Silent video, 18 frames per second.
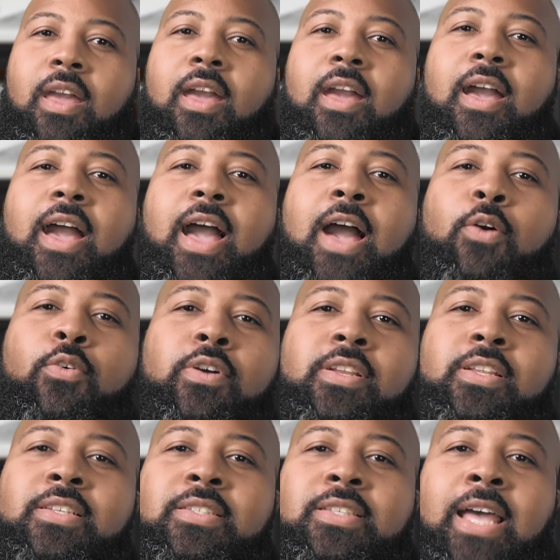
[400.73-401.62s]
I would
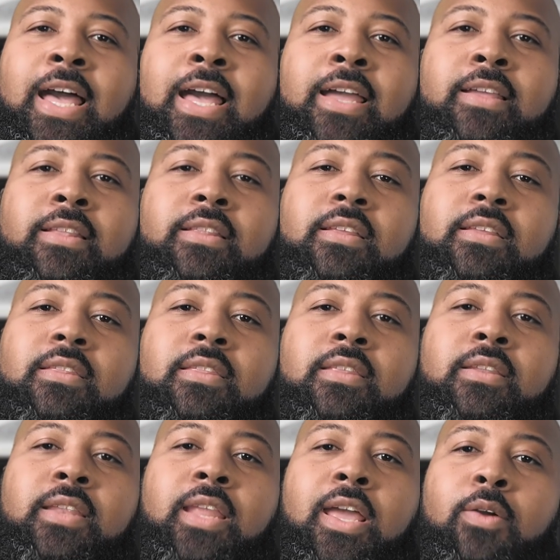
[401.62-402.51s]
design the
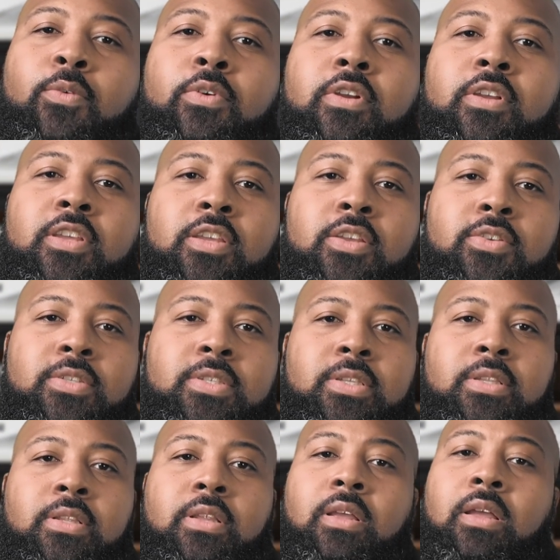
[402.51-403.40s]
network
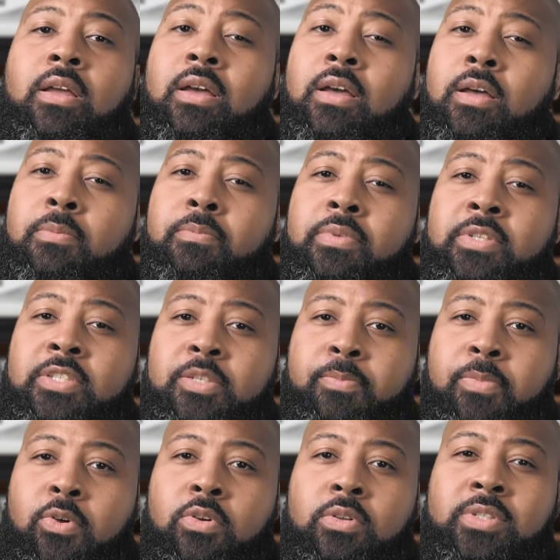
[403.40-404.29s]
using hub and
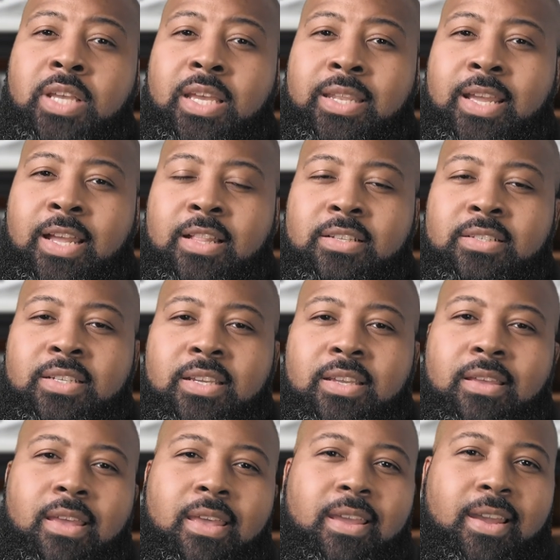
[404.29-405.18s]
spoke technology,
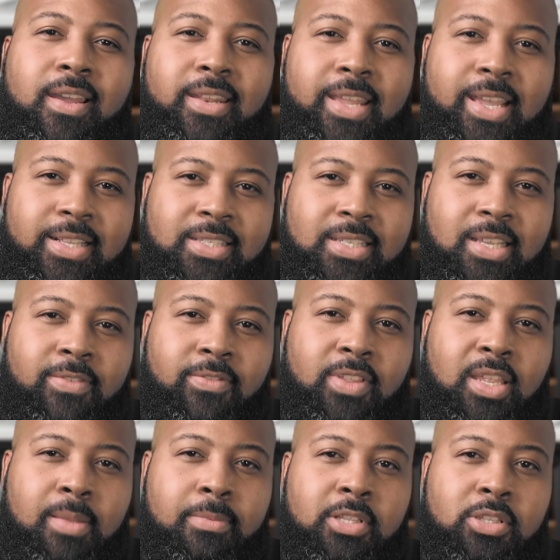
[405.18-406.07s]

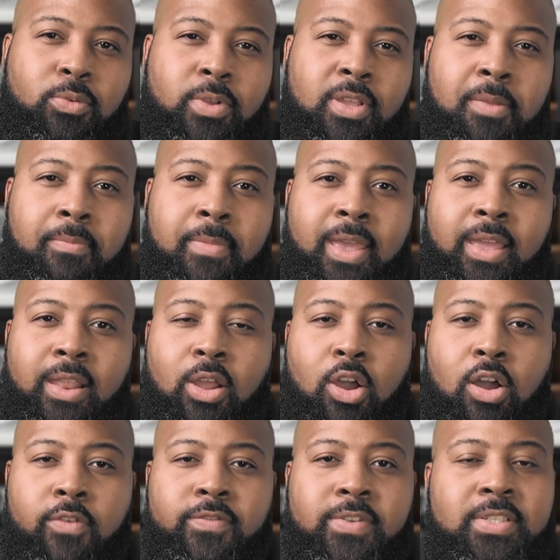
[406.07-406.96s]
connectivity between main
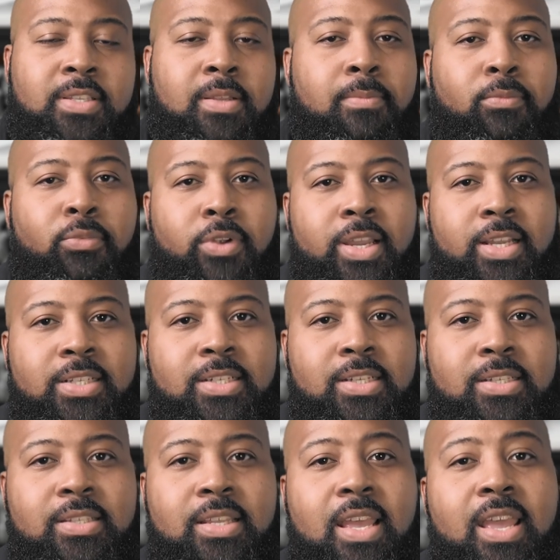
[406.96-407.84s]
office and
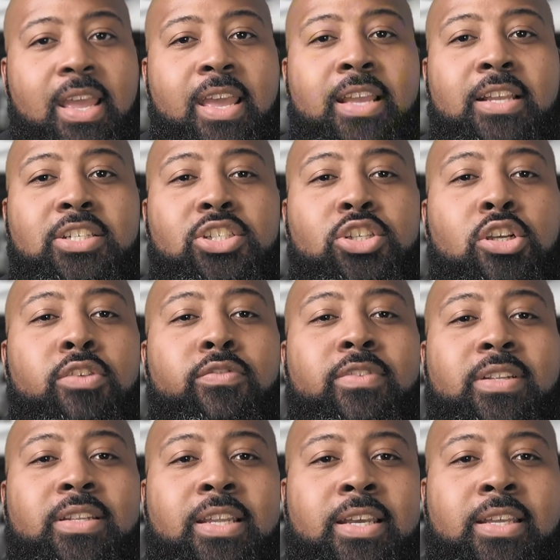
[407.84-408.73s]
branches, ensuring
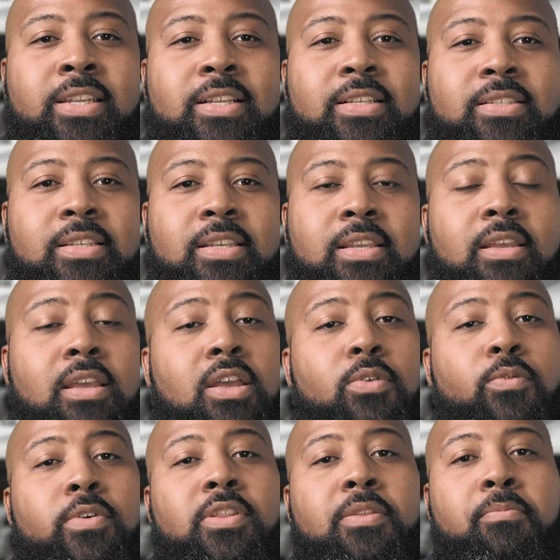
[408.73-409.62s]
redundancy
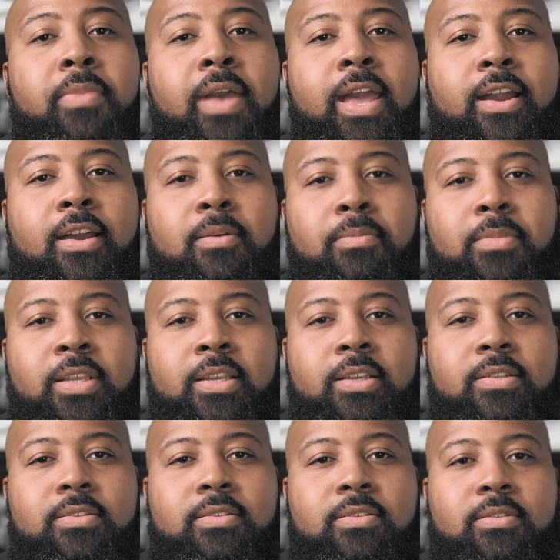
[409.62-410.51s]
with backup
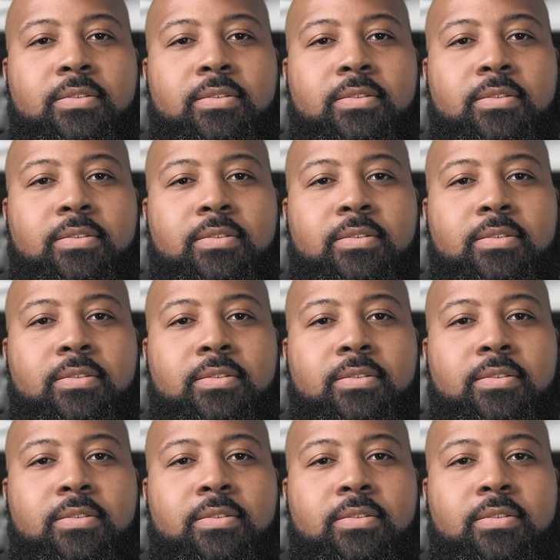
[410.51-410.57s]
links.